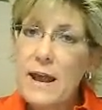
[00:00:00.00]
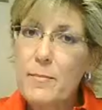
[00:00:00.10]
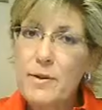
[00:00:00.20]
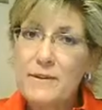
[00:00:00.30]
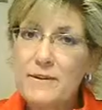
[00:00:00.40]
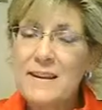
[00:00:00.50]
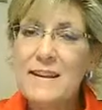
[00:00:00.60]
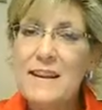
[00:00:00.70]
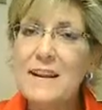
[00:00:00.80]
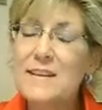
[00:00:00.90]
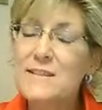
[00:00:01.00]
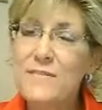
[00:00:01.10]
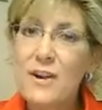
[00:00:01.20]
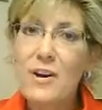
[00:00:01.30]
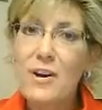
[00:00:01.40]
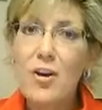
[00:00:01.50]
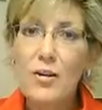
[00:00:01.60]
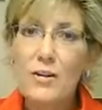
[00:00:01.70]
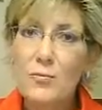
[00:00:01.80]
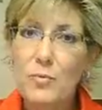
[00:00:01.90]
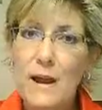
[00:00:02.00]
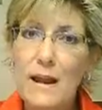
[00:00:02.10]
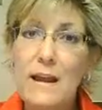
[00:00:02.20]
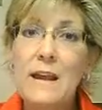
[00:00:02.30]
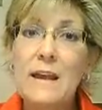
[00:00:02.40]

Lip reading: habit, and it's very hard to break.